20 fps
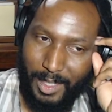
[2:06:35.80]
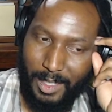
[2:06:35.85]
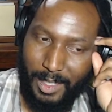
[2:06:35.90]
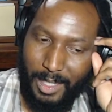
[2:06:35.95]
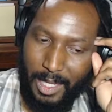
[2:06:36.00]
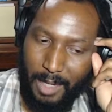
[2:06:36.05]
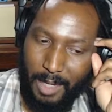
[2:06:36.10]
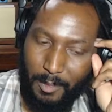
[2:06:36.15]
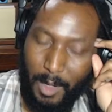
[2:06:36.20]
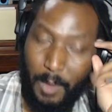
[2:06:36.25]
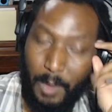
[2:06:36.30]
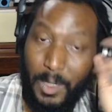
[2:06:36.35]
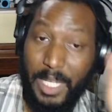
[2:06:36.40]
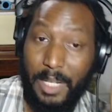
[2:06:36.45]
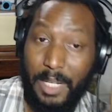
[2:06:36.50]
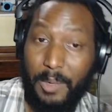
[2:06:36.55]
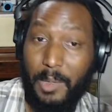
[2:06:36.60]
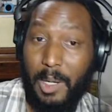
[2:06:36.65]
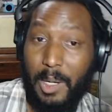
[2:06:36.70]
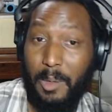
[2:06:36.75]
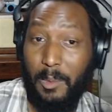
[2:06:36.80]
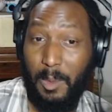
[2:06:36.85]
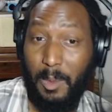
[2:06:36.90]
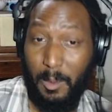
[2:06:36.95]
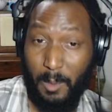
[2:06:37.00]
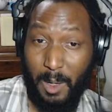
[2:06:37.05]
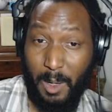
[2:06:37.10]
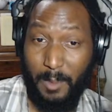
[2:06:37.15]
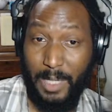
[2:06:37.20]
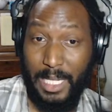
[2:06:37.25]
well,
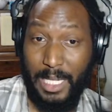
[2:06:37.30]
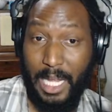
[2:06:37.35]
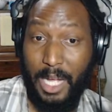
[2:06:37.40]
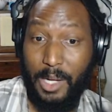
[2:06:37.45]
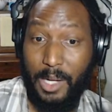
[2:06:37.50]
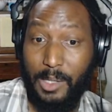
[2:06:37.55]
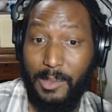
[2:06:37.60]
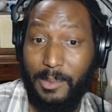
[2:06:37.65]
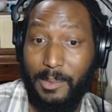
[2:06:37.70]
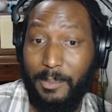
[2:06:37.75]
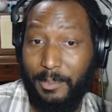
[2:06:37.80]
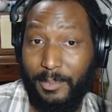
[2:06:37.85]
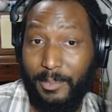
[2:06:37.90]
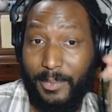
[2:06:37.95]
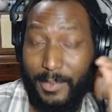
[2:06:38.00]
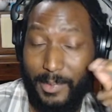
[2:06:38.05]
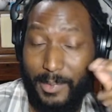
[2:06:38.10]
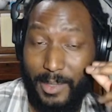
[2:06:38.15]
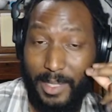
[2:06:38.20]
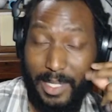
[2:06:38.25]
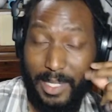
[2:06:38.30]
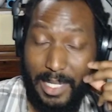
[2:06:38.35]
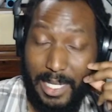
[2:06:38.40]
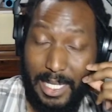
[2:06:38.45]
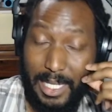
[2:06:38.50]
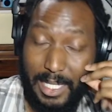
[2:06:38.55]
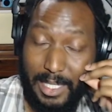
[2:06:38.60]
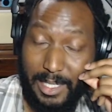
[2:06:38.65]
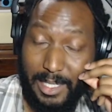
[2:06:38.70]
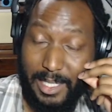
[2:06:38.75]
what we know
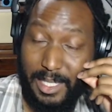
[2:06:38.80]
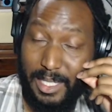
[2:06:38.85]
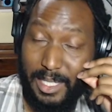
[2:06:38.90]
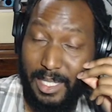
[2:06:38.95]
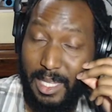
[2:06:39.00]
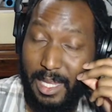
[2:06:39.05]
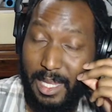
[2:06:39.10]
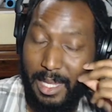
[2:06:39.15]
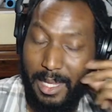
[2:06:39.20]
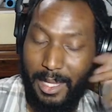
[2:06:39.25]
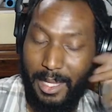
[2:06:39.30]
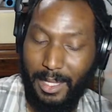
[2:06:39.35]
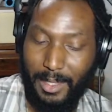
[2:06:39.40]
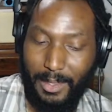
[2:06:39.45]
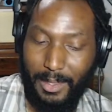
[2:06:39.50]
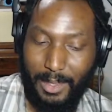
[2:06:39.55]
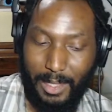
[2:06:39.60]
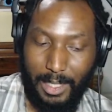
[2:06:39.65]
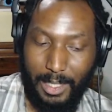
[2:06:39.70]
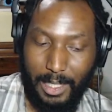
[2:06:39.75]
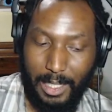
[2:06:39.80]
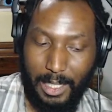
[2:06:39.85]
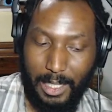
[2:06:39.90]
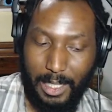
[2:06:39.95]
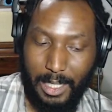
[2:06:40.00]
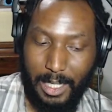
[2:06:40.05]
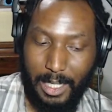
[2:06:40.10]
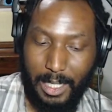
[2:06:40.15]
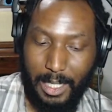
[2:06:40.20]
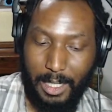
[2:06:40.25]
is
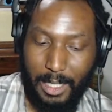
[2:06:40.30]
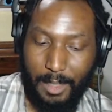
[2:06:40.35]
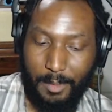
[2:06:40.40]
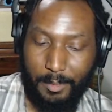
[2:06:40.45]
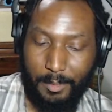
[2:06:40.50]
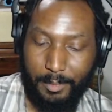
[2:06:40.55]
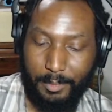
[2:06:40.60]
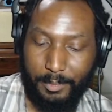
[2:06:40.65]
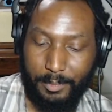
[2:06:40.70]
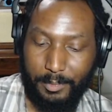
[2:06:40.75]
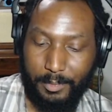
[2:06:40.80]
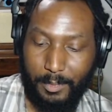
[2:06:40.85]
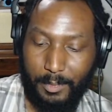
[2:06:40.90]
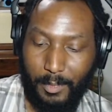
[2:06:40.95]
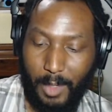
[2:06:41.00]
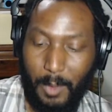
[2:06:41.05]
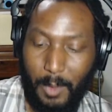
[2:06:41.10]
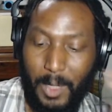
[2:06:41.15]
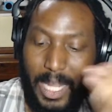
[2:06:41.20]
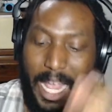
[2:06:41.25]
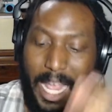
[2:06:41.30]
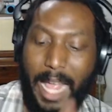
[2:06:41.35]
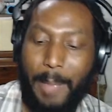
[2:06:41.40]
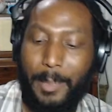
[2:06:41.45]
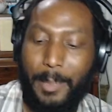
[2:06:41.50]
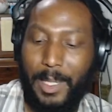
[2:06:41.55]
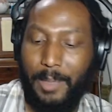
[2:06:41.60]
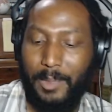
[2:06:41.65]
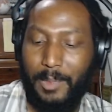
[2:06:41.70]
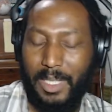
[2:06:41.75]
the what
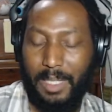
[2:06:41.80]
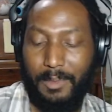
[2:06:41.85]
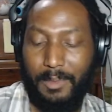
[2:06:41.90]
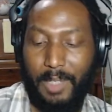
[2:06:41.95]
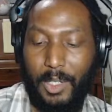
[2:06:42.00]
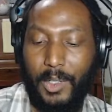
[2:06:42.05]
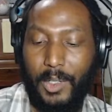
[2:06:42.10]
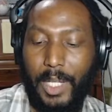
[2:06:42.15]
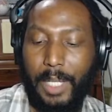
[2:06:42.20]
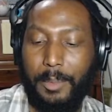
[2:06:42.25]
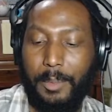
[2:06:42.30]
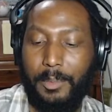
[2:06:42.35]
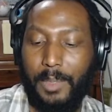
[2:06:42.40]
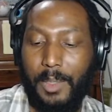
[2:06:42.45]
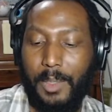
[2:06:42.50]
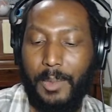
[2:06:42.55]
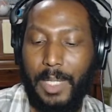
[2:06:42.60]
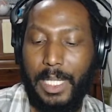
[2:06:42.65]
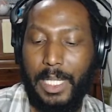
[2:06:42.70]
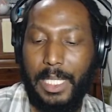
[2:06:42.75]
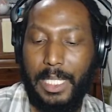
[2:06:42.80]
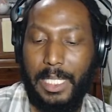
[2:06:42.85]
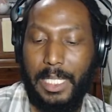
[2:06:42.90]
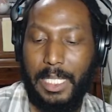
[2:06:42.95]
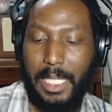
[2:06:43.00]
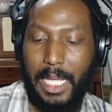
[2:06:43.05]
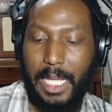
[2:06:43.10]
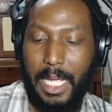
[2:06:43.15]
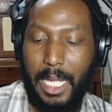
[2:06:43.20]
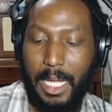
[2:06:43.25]
happened with the voting
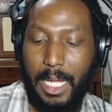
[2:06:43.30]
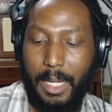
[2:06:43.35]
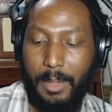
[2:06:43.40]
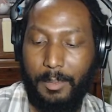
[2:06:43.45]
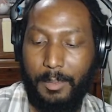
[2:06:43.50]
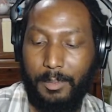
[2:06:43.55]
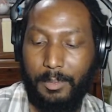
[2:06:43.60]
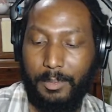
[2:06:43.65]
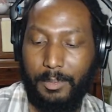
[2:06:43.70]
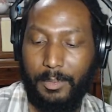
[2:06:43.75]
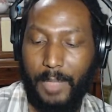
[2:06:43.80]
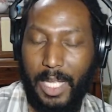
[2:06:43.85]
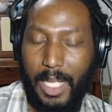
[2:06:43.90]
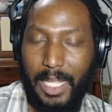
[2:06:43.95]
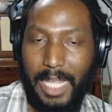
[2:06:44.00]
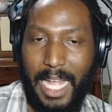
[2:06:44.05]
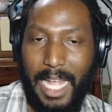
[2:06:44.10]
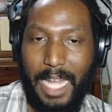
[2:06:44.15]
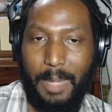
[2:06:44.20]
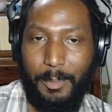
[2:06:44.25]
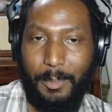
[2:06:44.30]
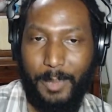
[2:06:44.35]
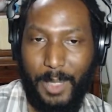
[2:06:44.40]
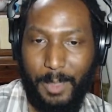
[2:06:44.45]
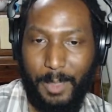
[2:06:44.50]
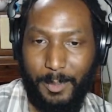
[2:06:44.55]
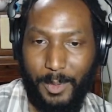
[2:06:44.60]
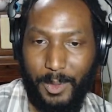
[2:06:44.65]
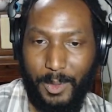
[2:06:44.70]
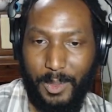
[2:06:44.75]
was a lot of
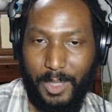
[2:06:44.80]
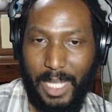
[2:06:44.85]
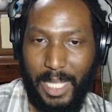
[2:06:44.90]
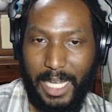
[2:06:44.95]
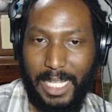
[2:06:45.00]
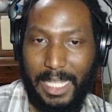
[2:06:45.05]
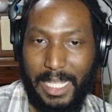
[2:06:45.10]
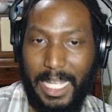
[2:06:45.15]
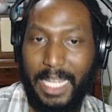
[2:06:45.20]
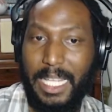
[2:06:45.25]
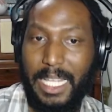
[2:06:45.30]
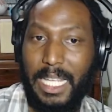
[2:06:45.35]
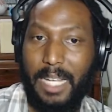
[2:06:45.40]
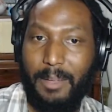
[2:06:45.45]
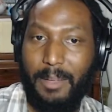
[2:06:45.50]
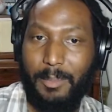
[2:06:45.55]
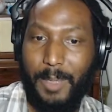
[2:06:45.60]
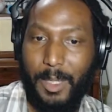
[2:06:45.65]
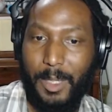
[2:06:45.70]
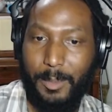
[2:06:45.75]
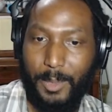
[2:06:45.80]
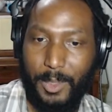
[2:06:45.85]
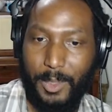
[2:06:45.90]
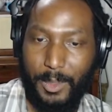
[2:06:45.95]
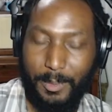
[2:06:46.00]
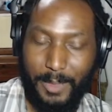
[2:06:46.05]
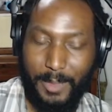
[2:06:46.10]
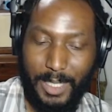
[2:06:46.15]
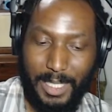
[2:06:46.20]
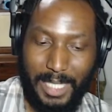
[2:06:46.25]
people, like a lot of young
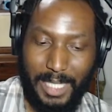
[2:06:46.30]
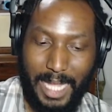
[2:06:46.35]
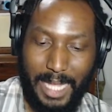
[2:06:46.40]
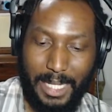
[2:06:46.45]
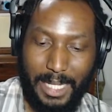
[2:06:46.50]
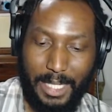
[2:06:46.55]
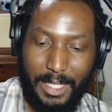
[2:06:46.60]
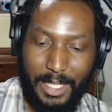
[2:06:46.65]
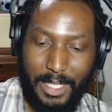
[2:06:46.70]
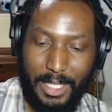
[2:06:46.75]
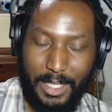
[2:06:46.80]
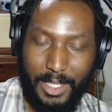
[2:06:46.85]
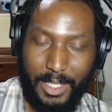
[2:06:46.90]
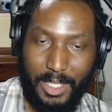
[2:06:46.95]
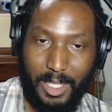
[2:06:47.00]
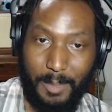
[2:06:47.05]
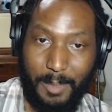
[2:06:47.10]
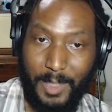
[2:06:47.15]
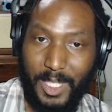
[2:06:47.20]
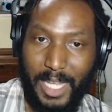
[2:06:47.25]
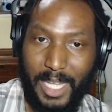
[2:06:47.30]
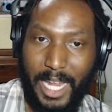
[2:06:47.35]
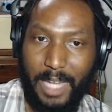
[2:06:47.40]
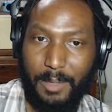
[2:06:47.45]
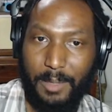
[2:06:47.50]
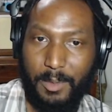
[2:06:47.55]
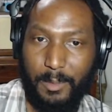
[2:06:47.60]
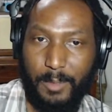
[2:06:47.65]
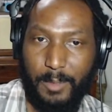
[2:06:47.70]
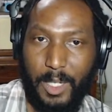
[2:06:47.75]
people, decided to just abstain
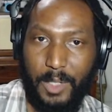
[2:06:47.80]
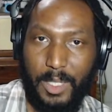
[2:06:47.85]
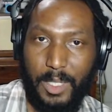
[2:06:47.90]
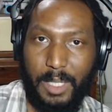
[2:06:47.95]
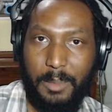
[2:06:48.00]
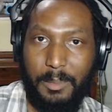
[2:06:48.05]
from voting.